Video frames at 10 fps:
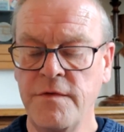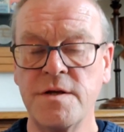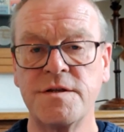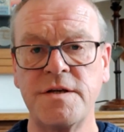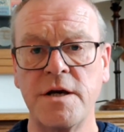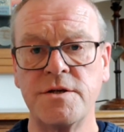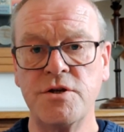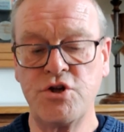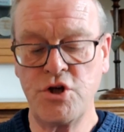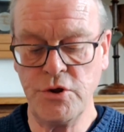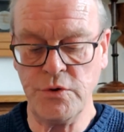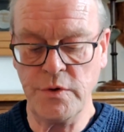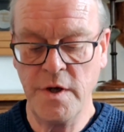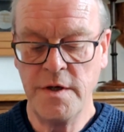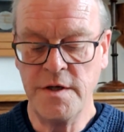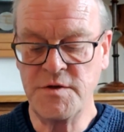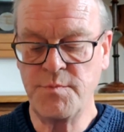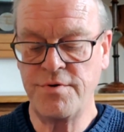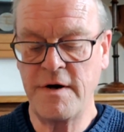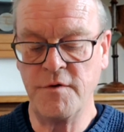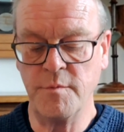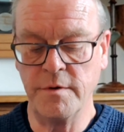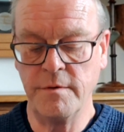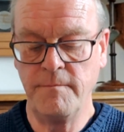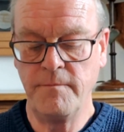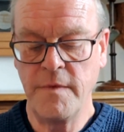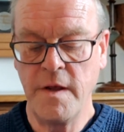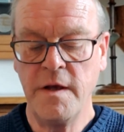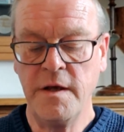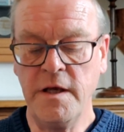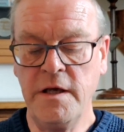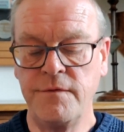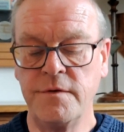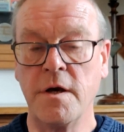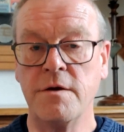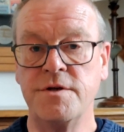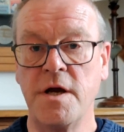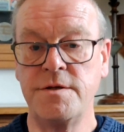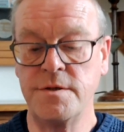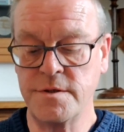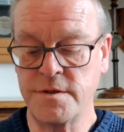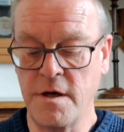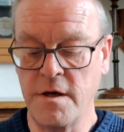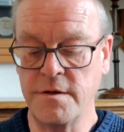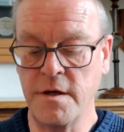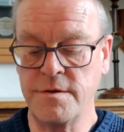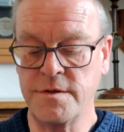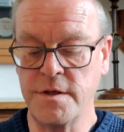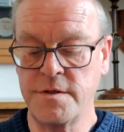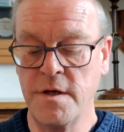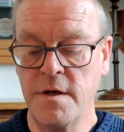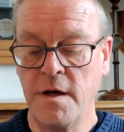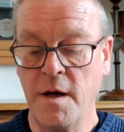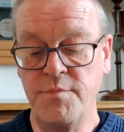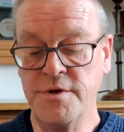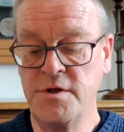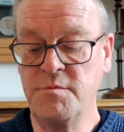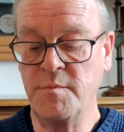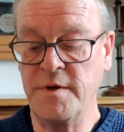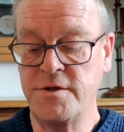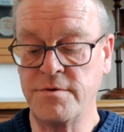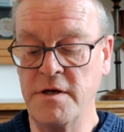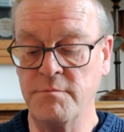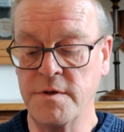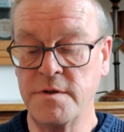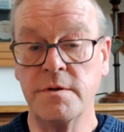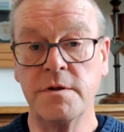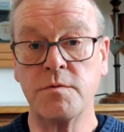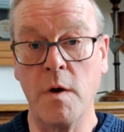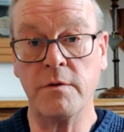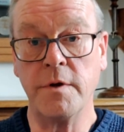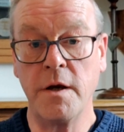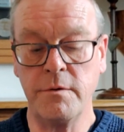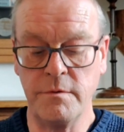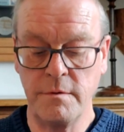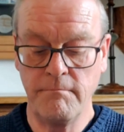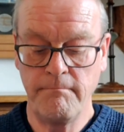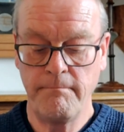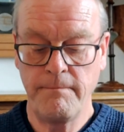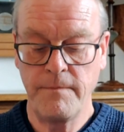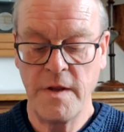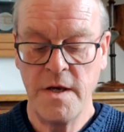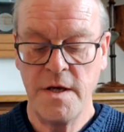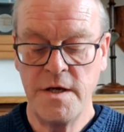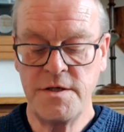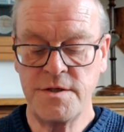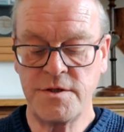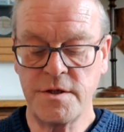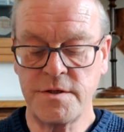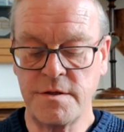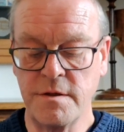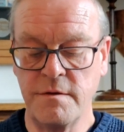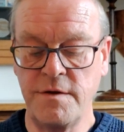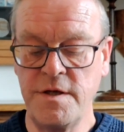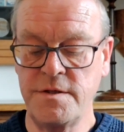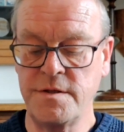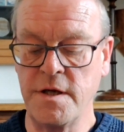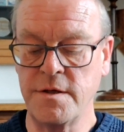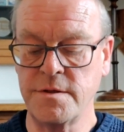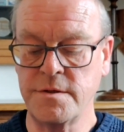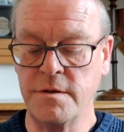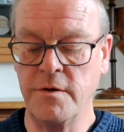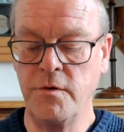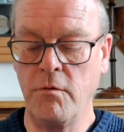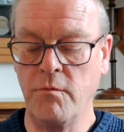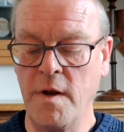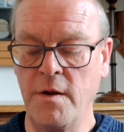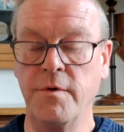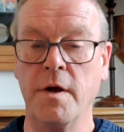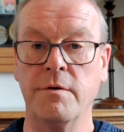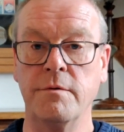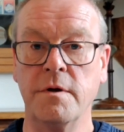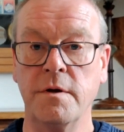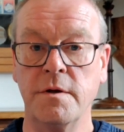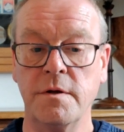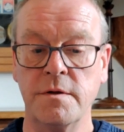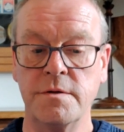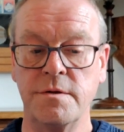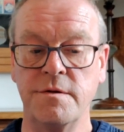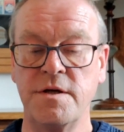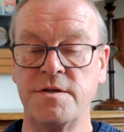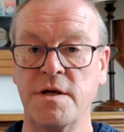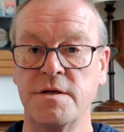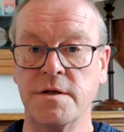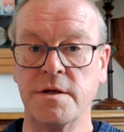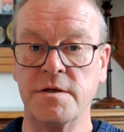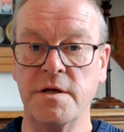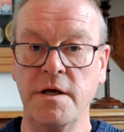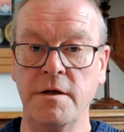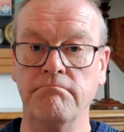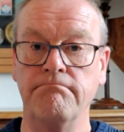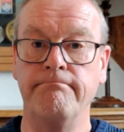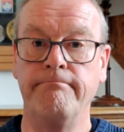that Section 2 is preferable, even though Jason's diagnosis and presumably treatment is well known. It is just that these things are not well known to the assessing team.